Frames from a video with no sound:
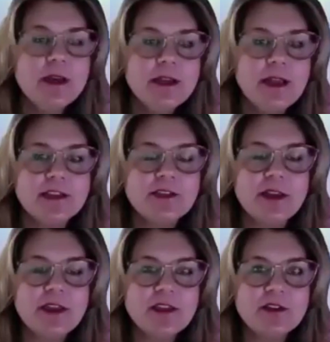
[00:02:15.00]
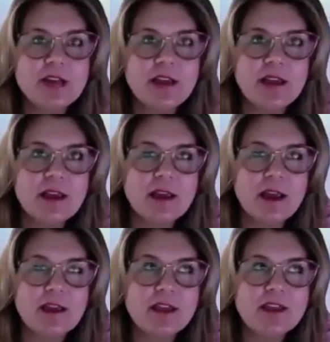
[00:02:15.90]
yeah. So I think
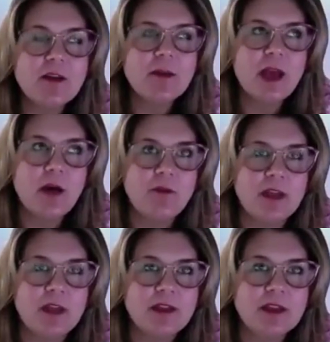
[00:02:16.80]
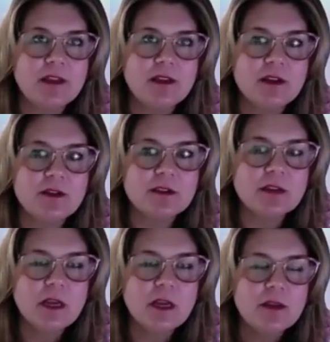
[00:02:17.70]
I think that'll be helpful. I think that
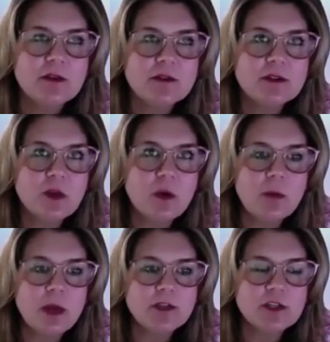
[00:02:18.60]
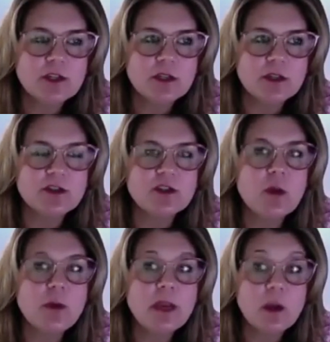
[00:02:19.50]
there's so
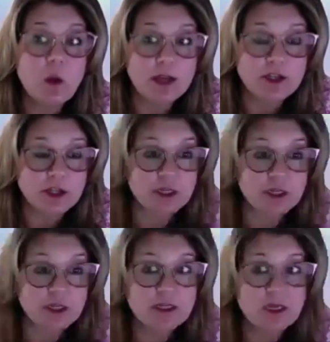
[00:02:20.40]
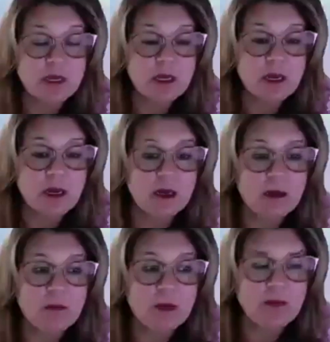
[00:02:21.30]
many questions
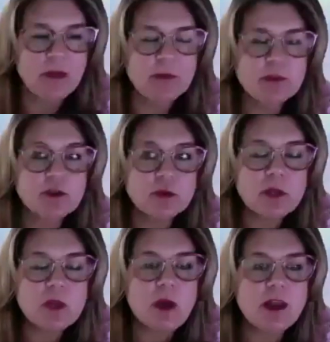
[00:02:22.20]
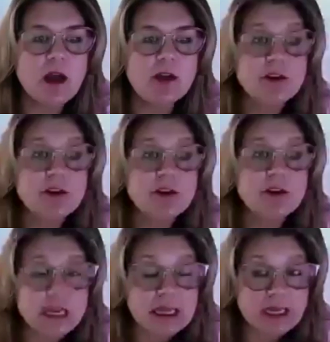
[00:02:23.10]
and people truly want to
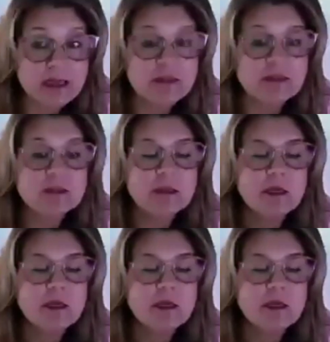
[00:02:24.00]
understand